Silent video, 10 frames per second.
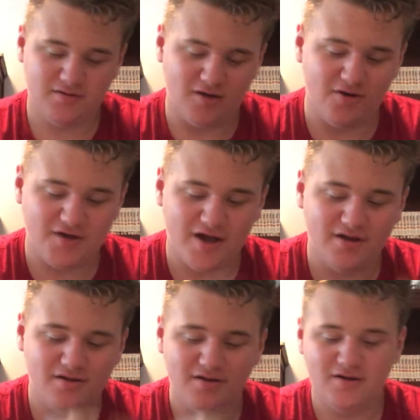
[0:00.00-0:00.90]

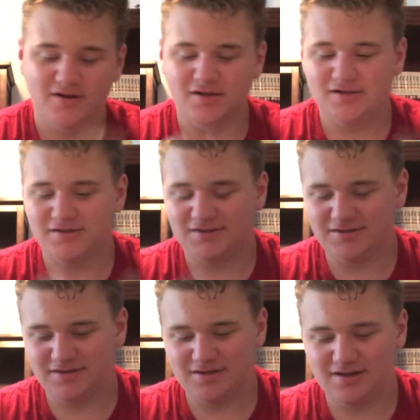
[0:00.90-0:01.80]
Okay?
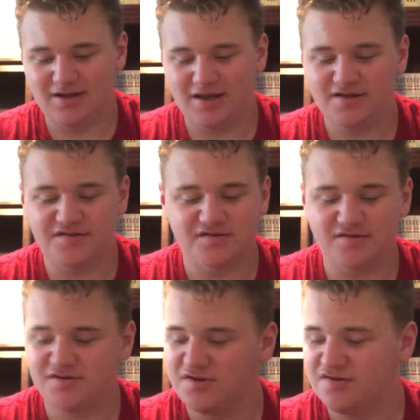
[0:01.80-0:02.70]
It's
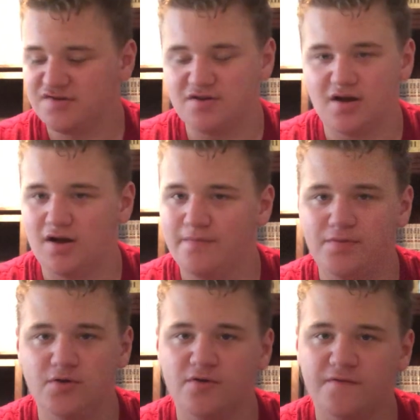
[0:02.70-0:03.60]
just a
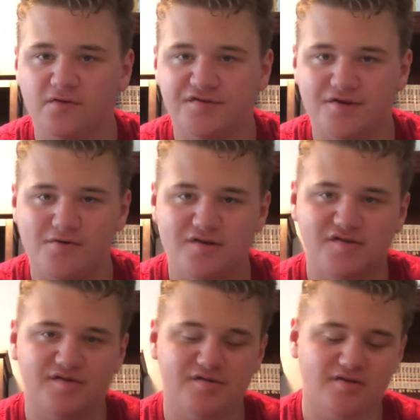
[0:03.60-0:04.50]
beautiful
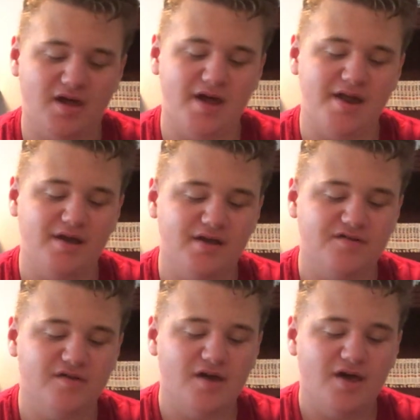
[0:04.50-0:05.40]
series. And it
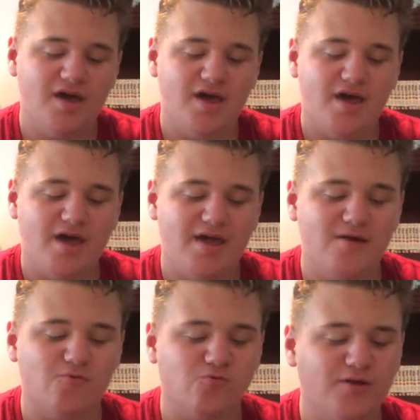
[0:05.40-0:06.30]

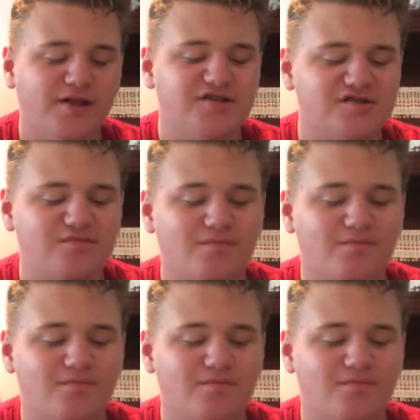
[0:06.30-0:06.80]
really just,